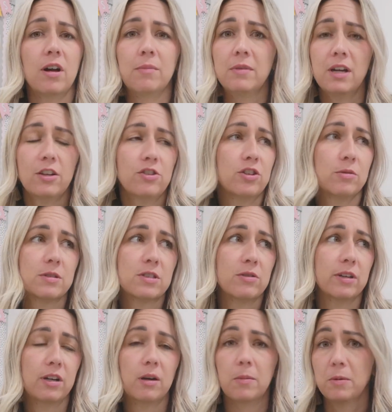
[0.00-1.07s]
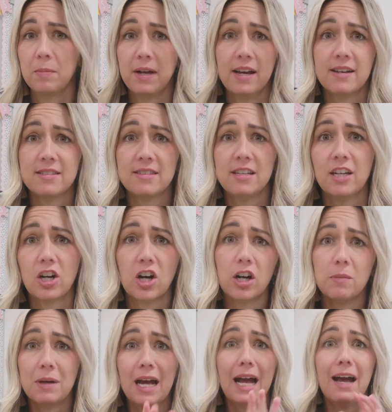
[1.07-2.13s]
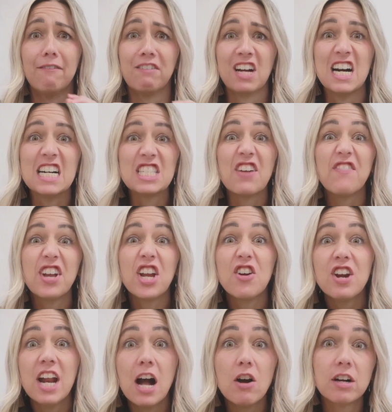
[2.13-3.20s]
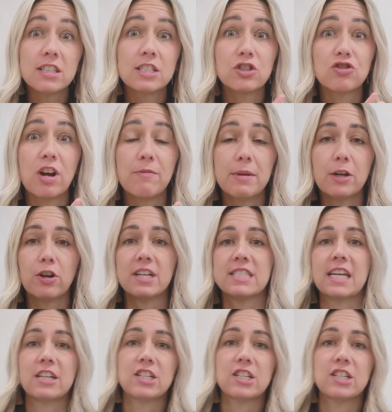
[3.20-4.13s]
I'm not sure what's going on with my SD card, but I have got to figure it out because it's driving me crazy.